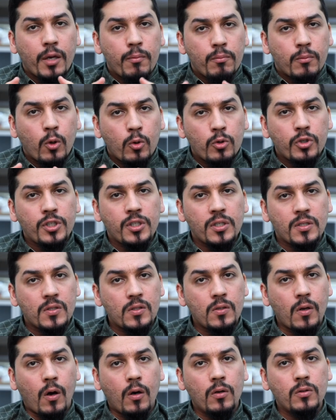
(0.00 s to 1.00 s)

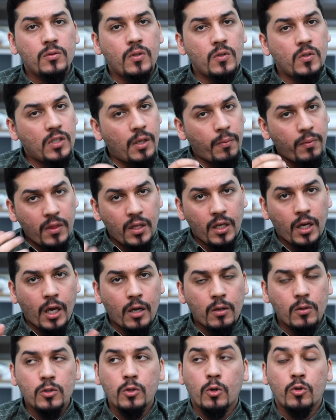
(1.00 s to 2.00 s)
emotions onto something
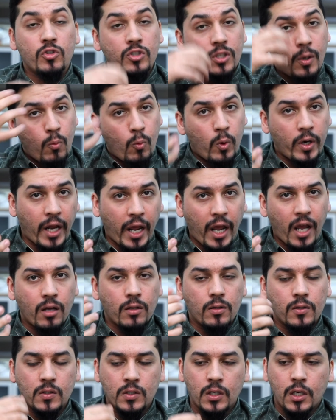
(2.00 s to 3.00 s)
else or someone
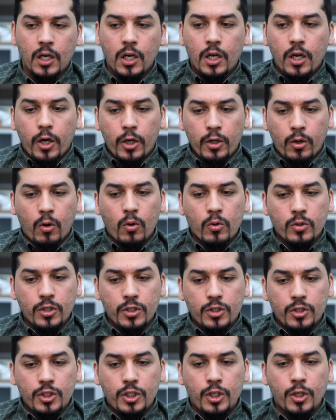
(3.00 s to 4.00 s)
else in order
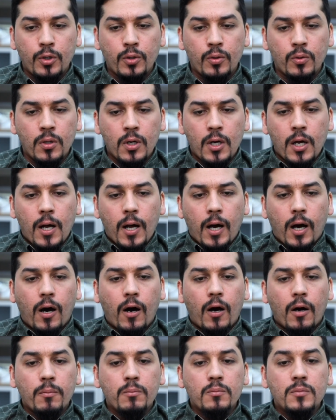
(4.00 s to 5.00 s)
to
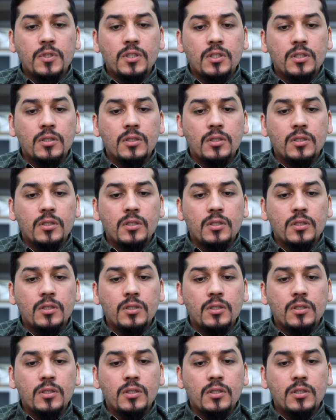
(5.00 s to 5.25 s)
not